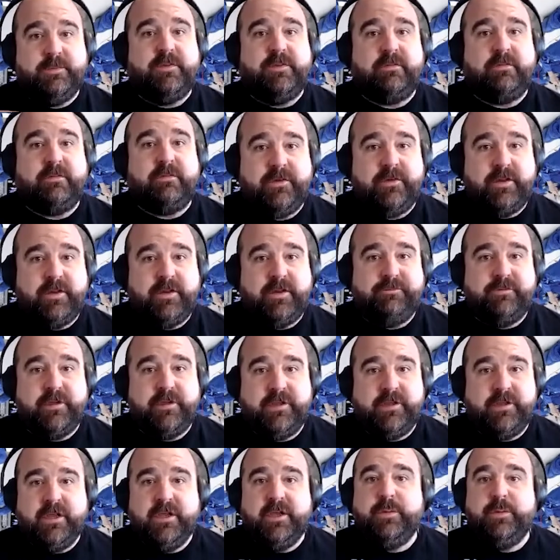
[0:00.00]
around
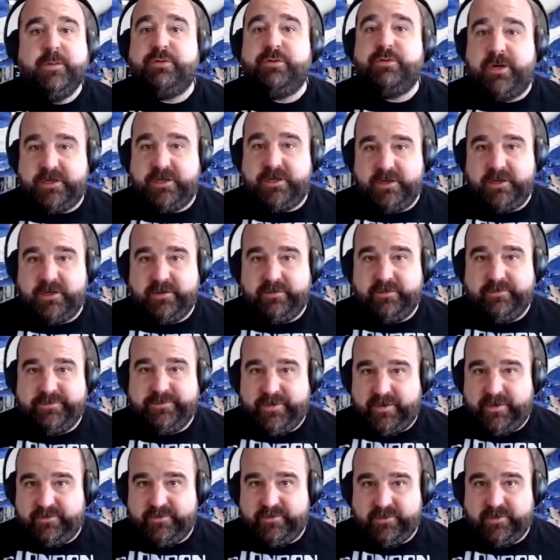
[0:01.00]
every pressure
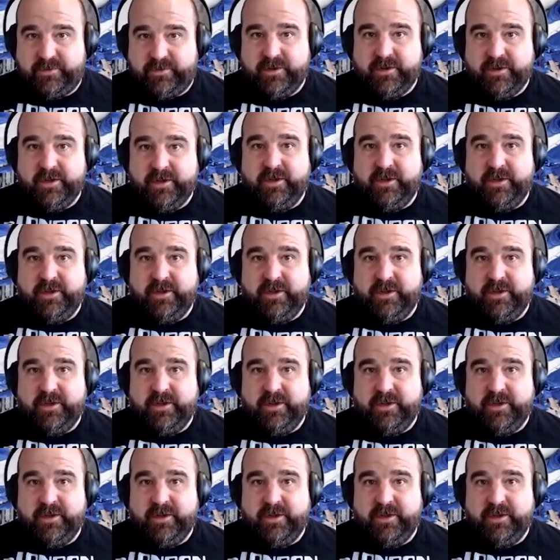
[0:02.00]
vessel.